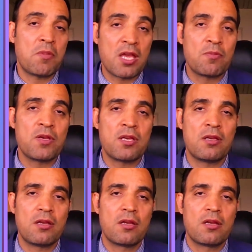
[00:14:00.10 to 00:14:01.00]
may
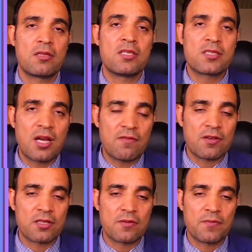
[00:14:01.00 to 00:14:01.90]
be
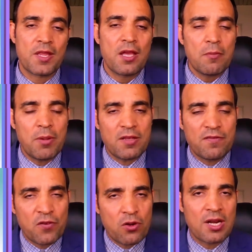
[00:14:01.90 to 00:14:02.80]
discovered. But
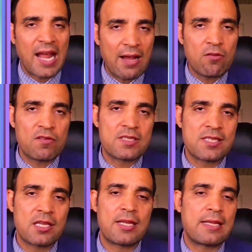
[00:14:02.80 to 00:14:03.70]
for now, we
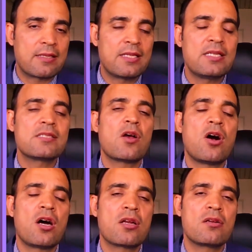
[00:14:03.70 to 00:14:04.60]
say that these
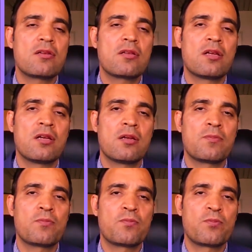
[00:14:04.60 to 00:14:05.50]
are
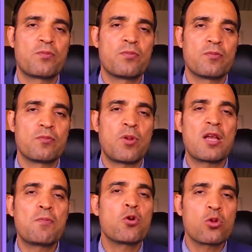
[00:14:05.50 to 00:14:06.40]

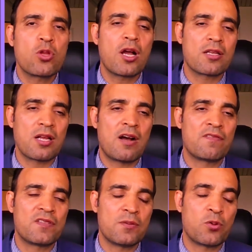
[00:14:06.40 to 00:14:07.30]
byproduct
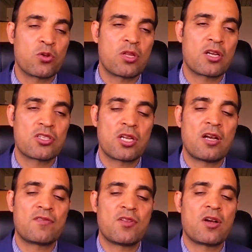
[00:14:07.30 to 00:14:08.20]
of the production
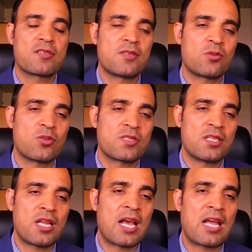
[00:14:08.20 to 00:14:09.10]
of the
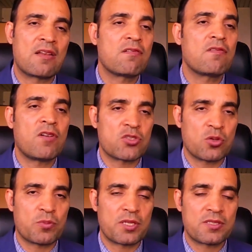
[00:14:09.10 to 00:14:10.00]
oxytocin and
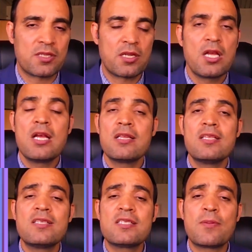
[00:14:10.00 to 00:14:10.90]
vasopressin.
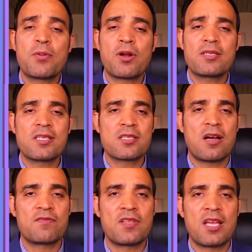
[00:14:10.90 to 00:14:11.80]
This is the process
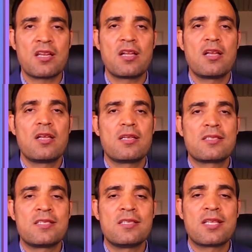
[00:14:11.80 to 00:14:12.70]
of their
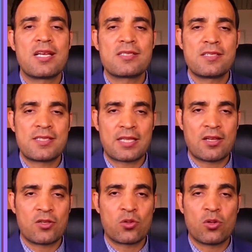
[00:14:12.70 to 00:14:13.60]
synthesis that
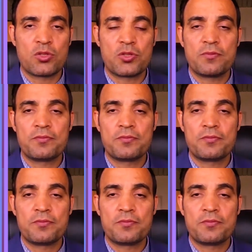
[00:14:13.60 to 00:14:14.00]
I told you.